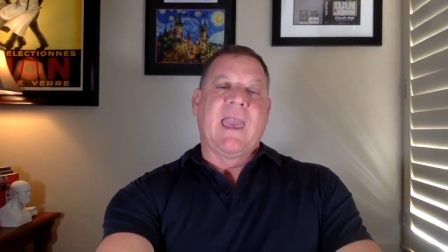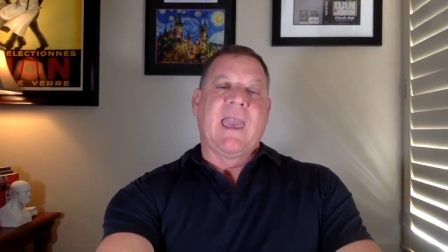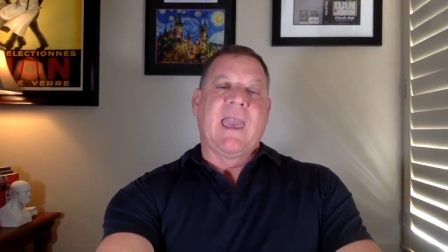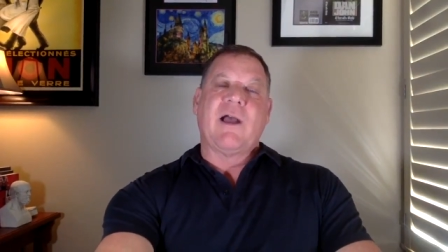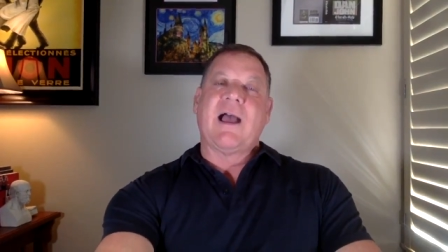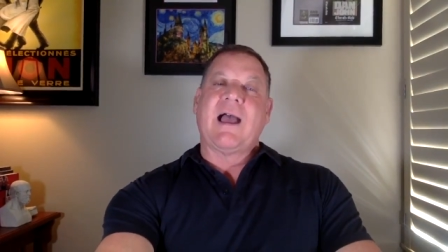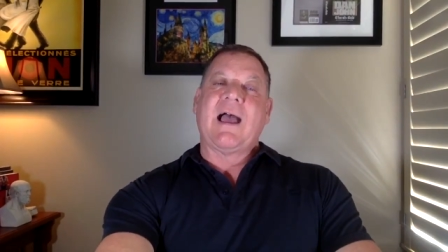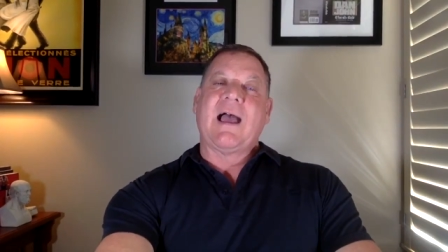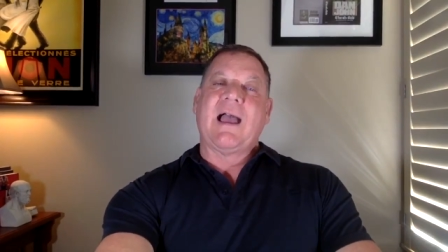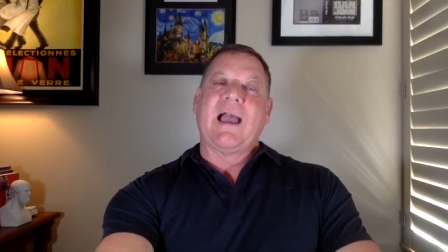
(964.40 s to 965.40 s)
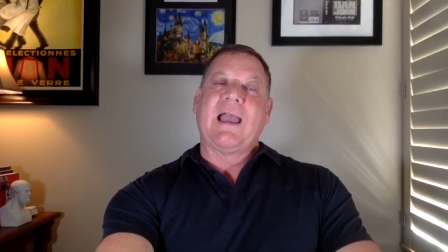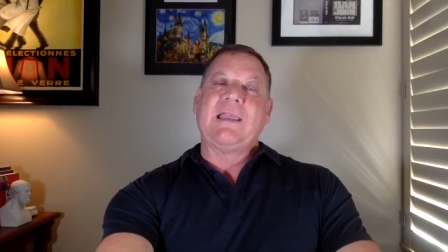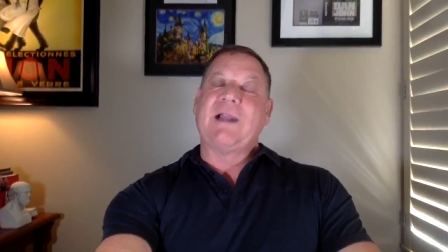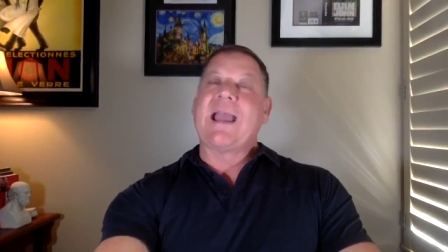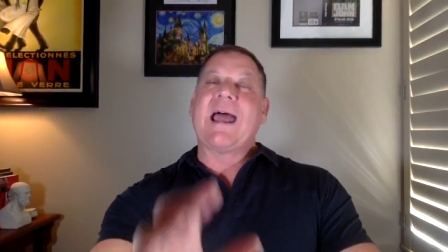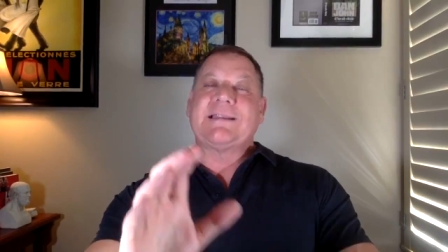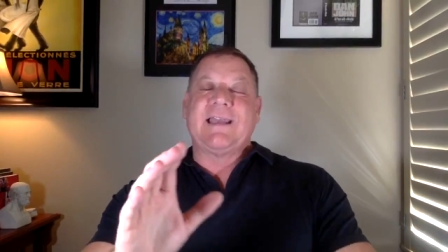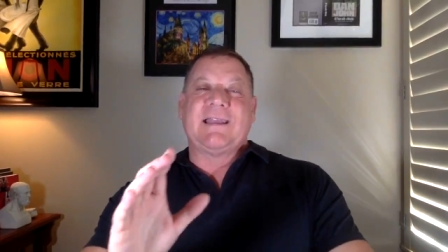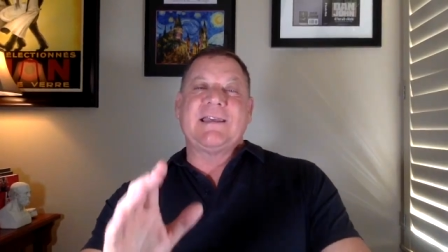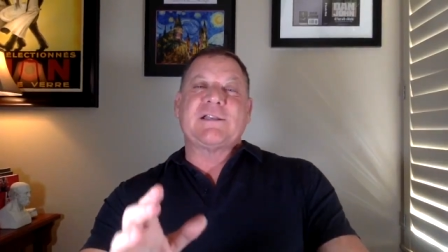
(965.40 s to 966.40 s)
you know, you know, I got to
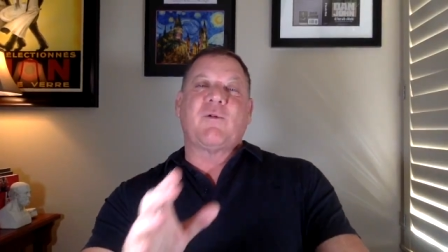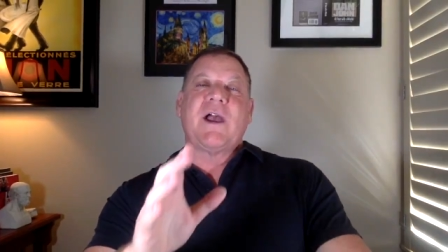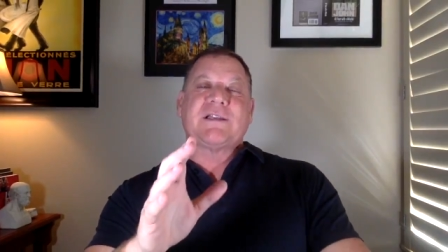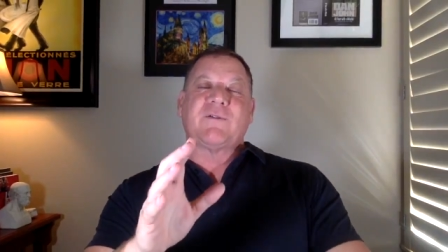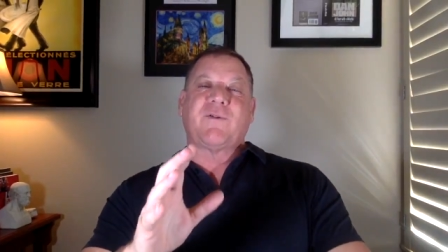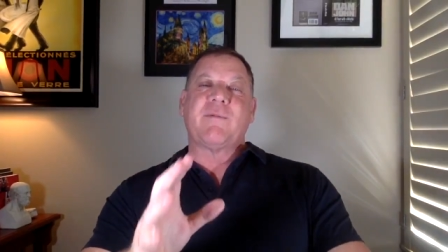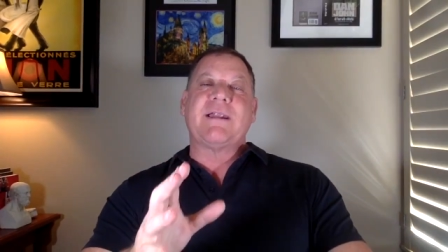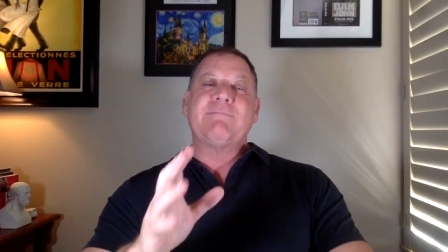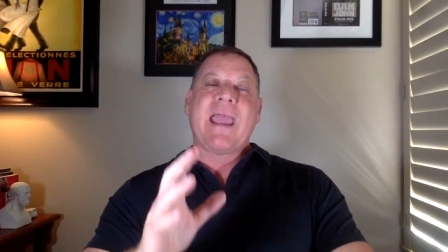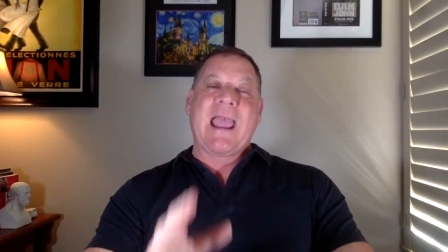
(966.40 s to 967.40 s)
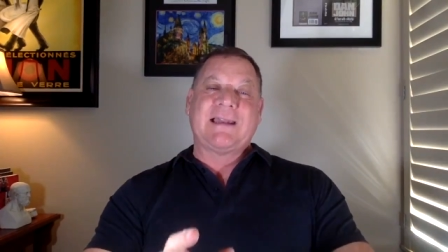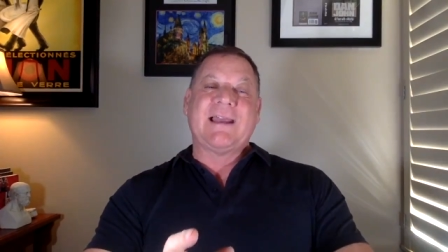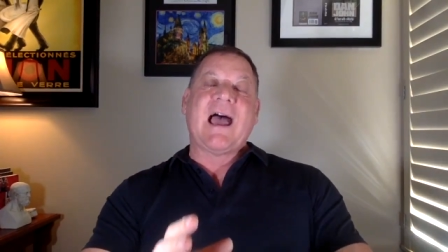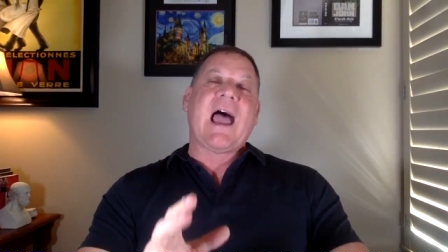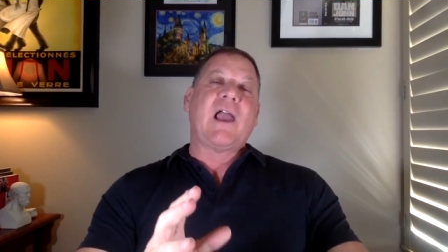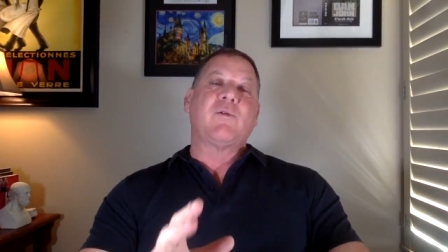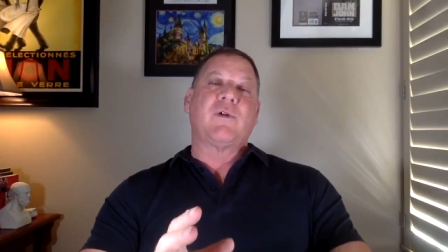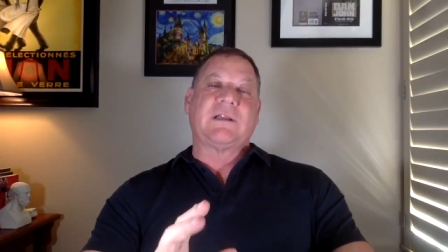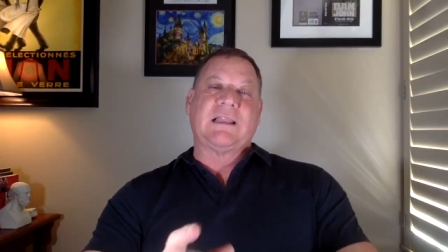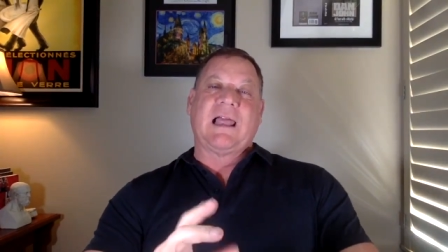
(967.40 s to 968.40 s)
tell you, this question from Amanda, I
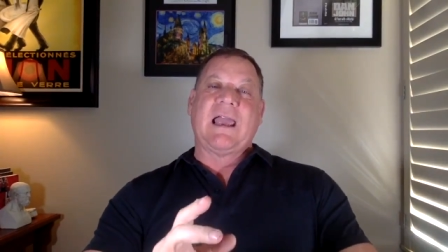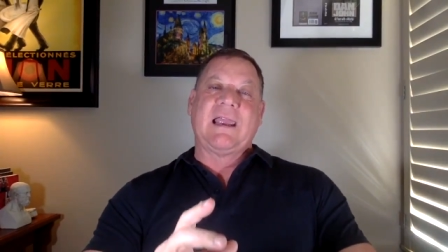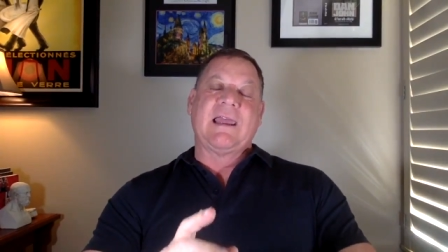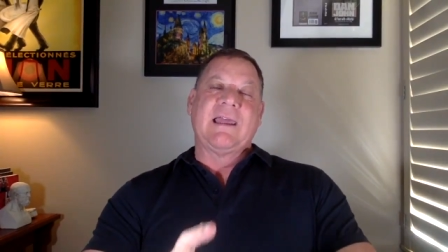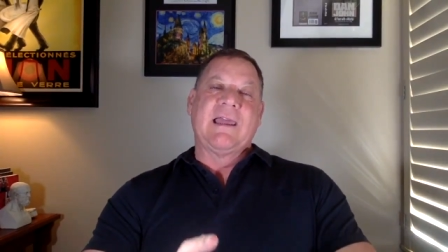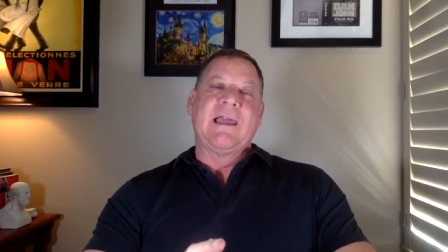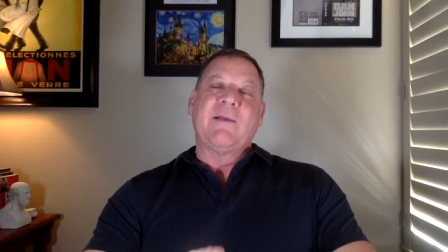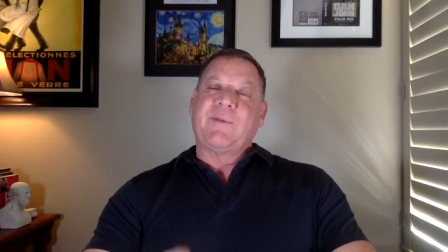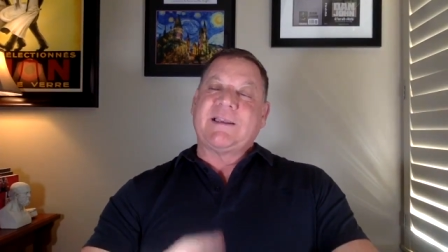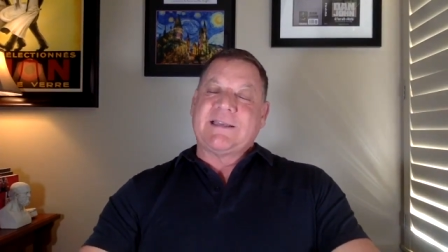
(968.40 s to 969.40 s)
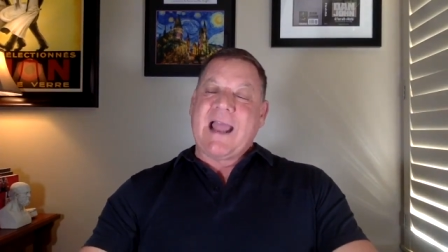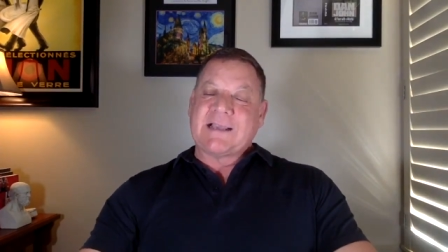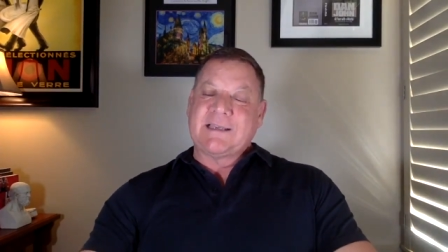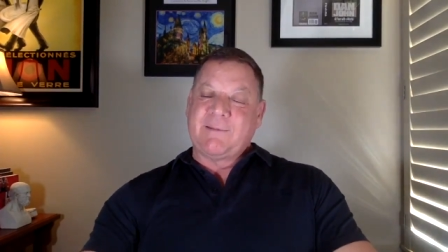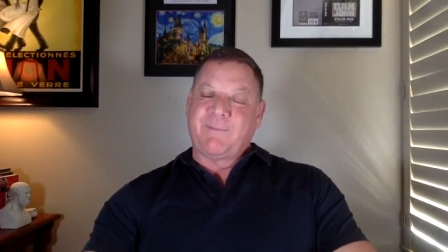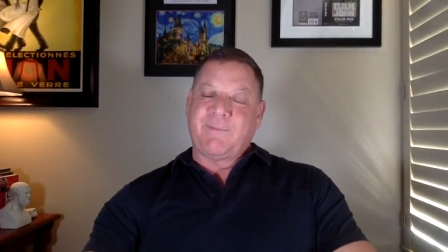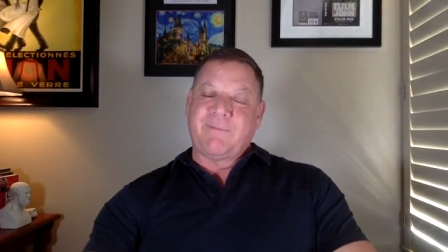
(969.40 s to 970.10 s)
really like because it actually,